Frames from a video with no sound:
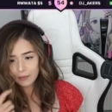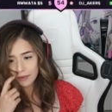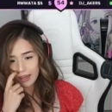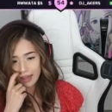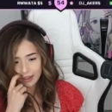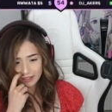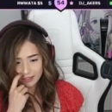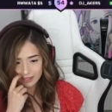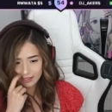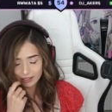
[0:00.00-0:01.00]
But yeah,
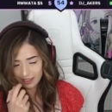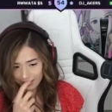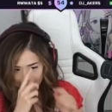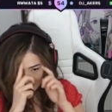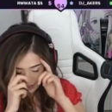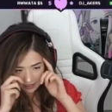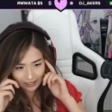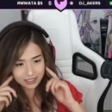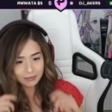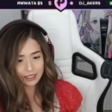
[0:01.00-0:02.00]

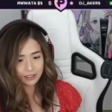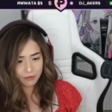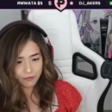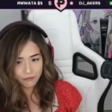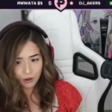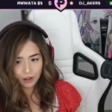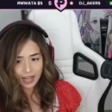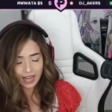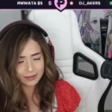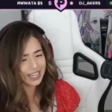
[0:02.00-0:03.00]
some days
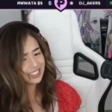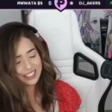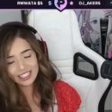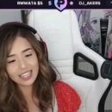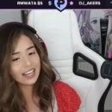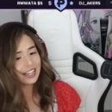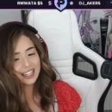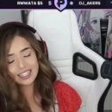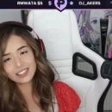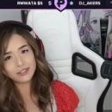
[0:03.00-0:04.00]
full abs. Actually,
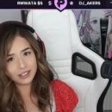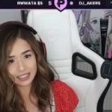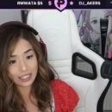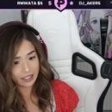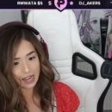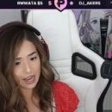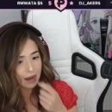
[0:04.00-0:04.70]
that's a fucking lie.